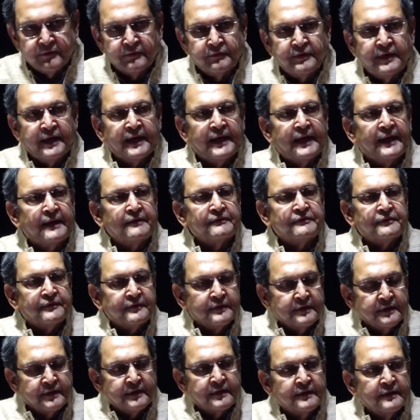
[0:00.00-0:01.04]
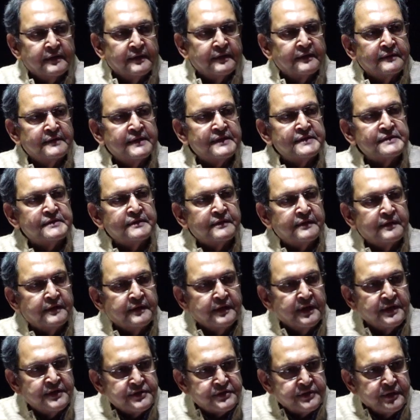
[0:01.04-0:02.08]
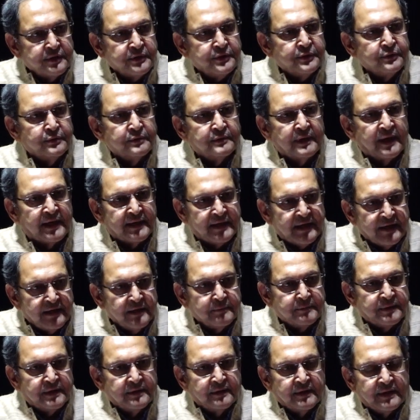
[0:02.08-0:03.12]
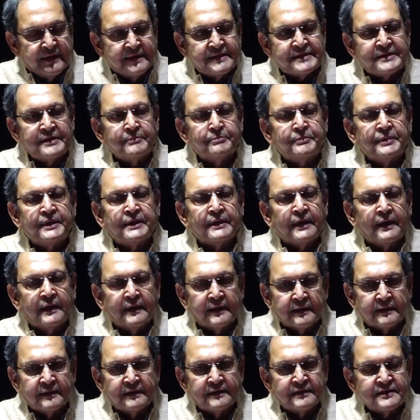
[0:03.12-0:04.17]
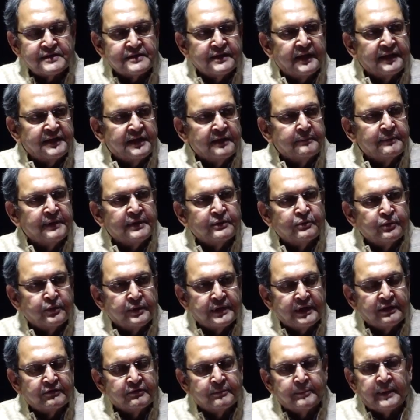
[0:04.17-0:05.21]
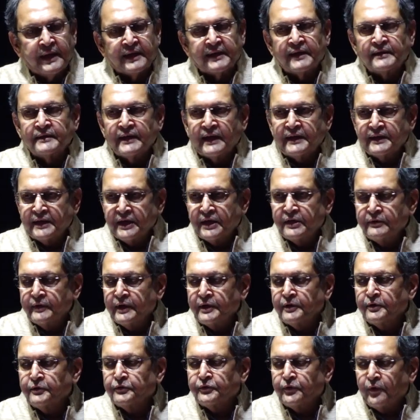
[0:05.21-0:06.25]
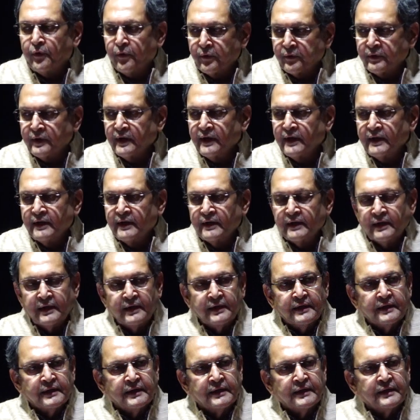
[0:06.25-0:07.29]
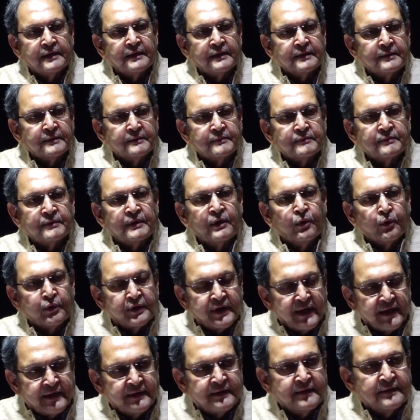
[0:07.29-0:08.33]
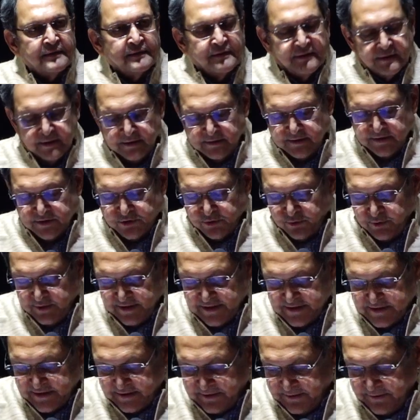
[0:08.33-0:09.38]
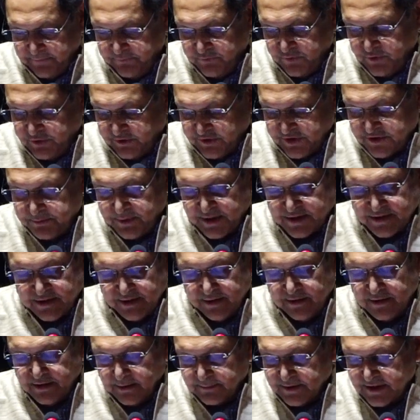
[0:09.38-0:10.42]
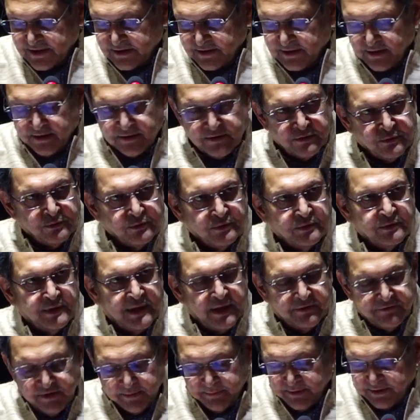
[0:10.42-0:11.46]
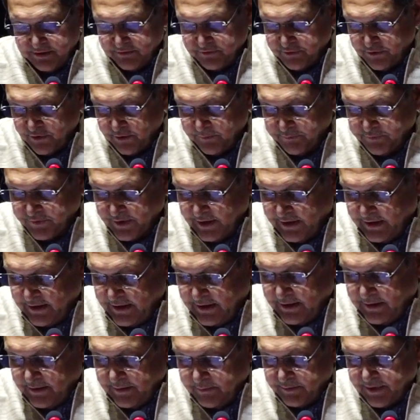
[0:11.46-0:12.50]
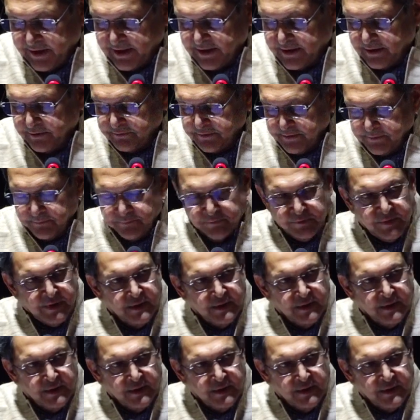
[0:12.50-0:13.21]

we have this institute academy ACPR started by Gurudev back in 1924, located in this holy city. So a special namaskar to everybody from Belgavi.